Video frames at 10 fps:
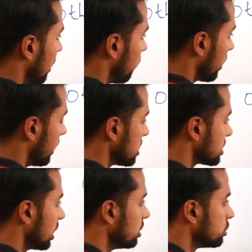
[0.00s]
I for
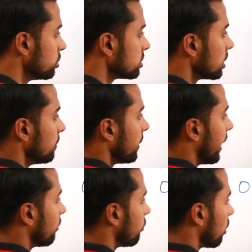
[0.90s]
industrial issues,
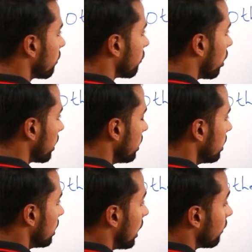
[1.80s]
F for
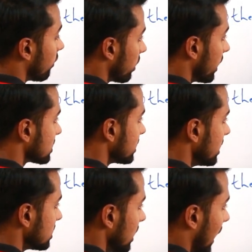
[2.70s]
foreign
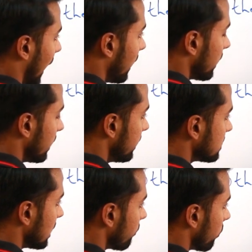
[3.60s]
exchange, and
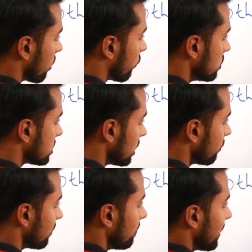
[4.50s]
this F for
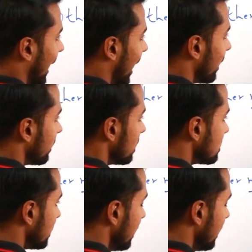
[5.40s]
foodstuff, and this